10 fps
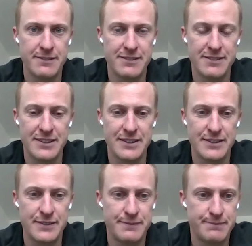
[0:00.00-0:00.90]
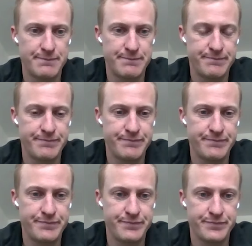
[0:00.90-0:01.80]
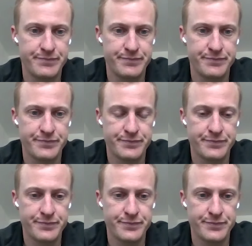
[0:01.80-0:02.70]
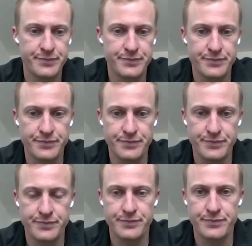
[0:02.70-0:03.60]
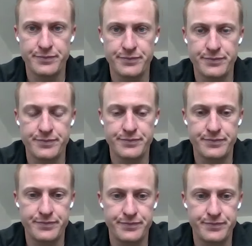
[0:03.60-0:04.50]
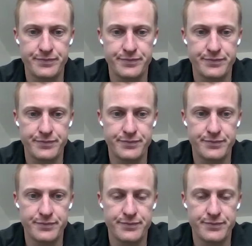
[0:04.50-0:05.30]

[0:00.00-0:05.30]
[no speech]